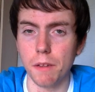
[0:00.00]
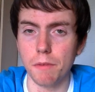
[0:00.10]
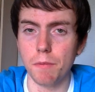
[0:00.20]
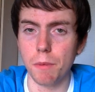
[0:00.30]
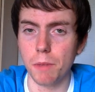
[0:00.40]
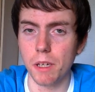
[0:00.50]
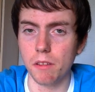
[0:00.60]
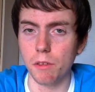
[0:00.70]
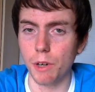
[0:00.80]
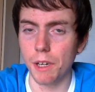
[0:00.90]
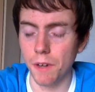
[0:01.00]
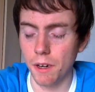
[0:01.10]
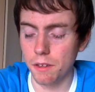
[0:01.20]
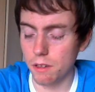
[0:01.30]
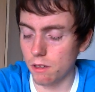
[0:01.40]
benefit from being in the
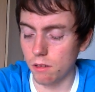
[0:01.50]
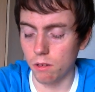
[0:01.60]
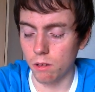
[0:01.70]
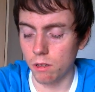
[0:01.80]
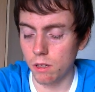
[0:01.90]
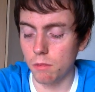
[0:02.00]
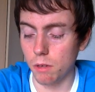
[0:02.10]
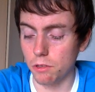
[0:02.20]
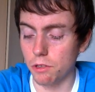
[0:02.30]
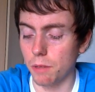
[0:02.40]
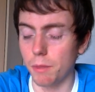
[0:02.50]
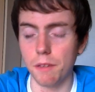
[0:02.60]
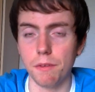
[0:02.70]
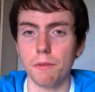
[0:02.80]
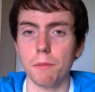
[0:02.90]
graveyard, or monsters that
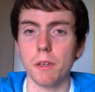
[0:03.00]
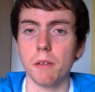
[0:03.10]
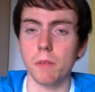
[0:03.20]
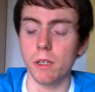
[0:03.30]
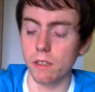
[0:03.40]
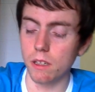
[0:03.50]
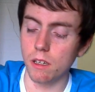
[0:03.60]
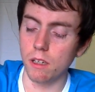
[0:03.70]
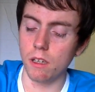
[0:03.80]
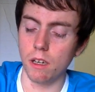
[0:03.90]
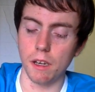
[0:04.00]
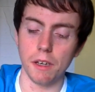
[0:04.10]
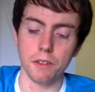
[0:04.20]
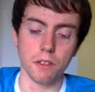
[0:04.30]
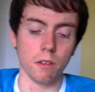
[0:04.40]
benefit from being milled.
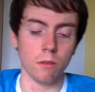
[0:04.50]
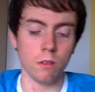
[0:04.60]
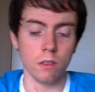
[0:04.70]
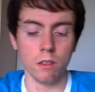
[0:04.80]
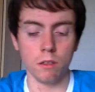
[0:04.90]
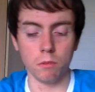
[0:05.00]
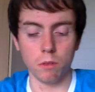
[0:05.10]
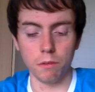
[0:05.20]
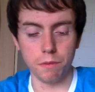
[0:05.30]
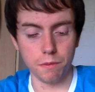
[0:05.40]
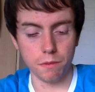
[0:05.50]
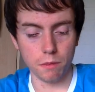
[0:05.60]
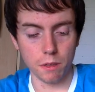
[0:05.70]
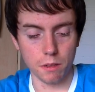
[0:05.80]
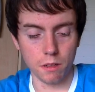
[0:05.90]
So Wolf,
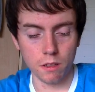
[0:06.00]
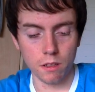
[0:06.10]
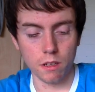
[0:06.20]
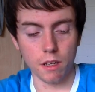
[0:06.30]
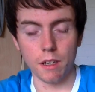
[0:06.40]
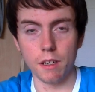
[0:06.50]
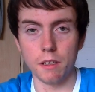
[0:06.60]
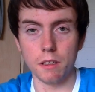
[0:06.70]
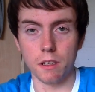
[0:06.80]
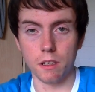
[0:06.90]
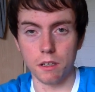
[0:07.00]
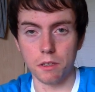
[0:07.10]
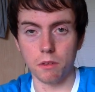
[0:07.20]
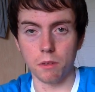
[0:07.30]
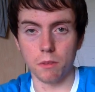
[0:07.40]
where is he? He's a
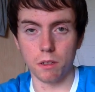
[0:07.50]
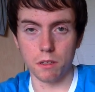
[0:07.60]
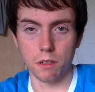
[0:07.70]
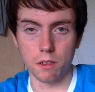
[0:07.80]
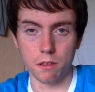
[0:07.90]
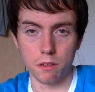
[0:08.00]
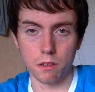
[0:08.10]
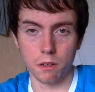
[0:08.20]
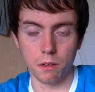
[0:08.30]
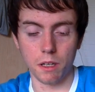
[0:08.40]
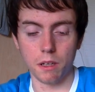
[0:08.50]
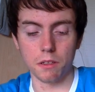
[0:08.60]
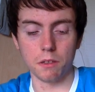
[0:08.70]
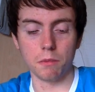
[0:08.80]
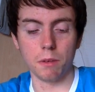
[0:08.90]
Lightsworn monster, so he
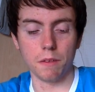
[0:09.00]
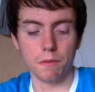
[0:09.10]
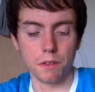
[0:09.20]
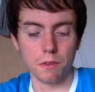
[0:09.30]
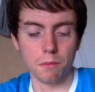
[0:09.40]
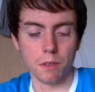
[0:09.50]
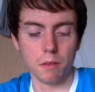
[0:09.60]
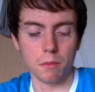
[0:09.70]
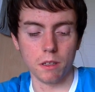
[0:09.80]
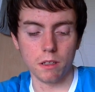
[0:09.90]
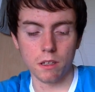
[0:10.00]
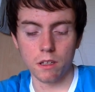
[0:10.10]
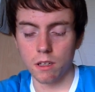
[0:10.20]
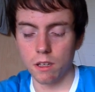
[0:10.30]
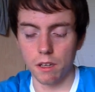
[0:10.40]
also benefits from being milled.
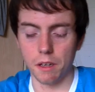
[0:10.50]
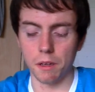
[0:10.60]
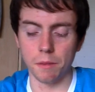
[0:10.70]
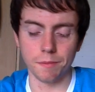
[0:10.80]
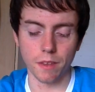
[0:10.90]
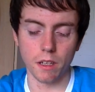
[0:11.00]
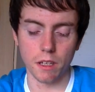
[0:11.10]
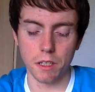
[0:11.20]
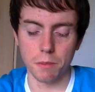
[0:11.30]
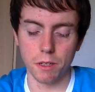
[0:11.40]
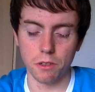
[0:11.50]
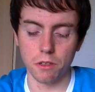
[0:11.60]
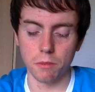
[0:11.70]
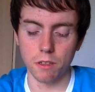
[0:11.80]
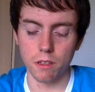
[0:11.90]
Gets special
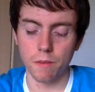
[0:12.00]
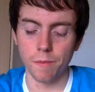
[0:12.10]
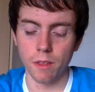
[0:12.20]
summoned.